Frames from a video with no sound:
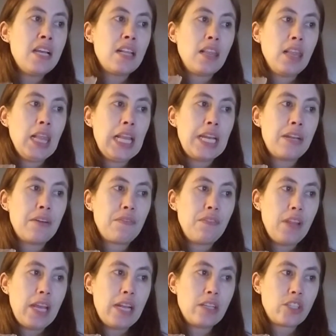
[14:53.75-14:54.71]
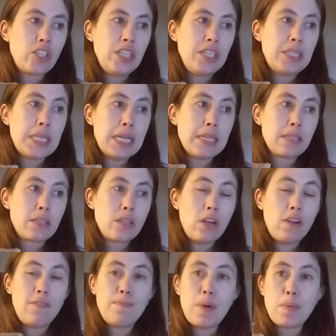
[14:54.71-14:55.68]
Linen, Flannel Sheets, and
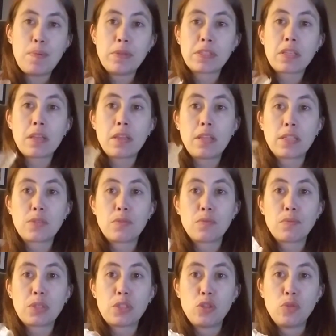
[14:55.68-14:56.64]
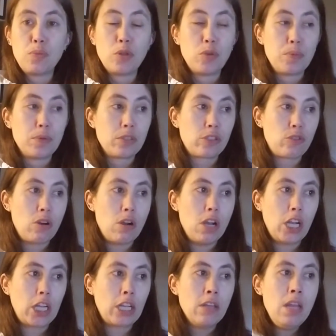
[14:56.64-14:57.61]
Soft Bubbles. This one was super duper strong.